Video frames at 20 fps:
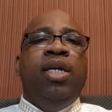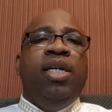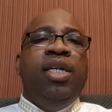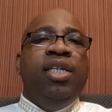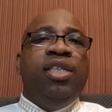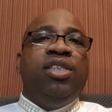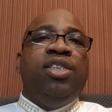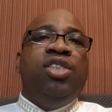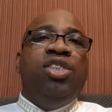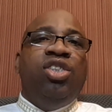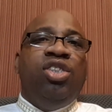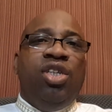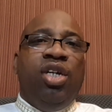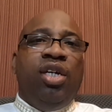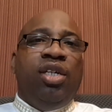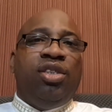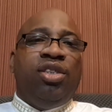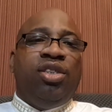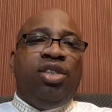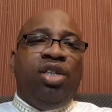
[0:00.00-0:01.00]
It's
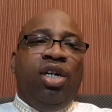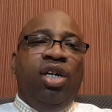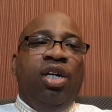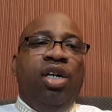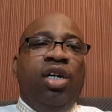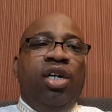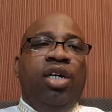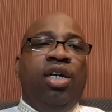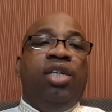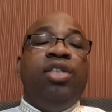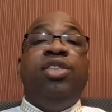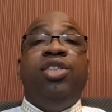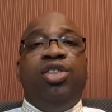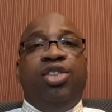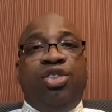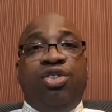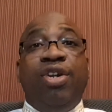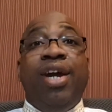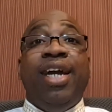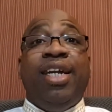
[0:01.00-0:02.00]
just a
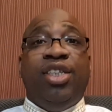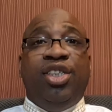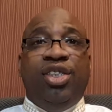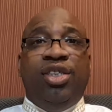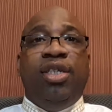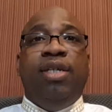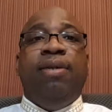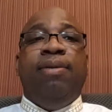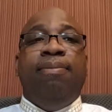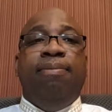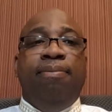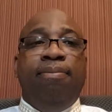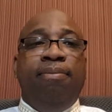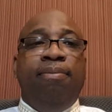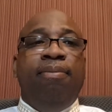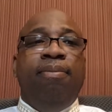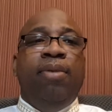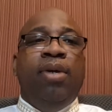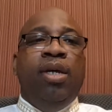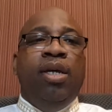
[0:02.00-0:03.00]
distraction.
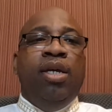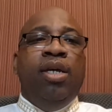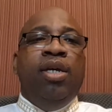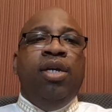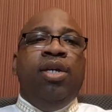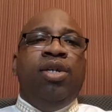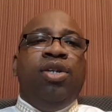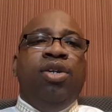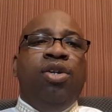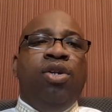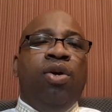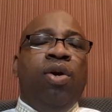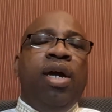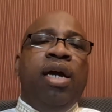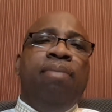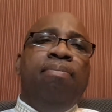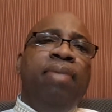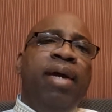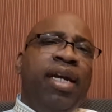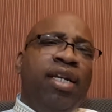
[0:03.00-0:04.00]
You know,
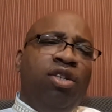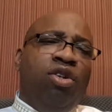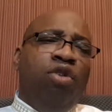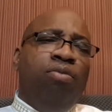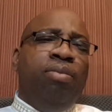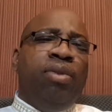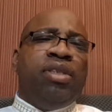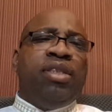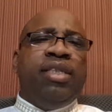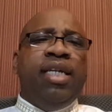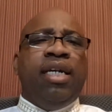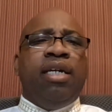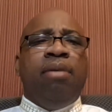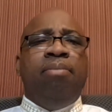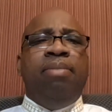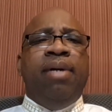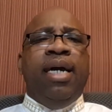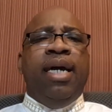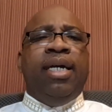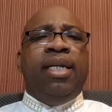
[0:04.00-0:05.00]
and make no mistake
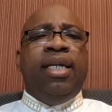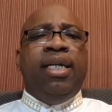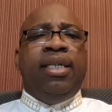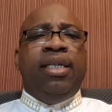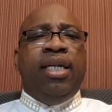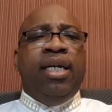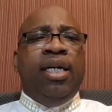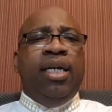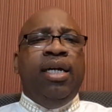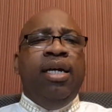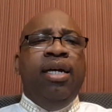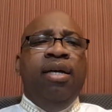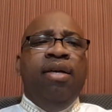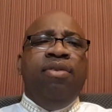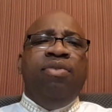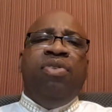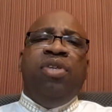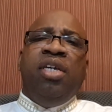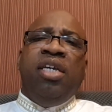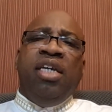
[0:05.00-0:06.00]
about it.
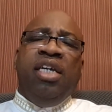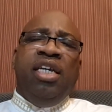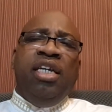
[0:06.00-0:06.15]
The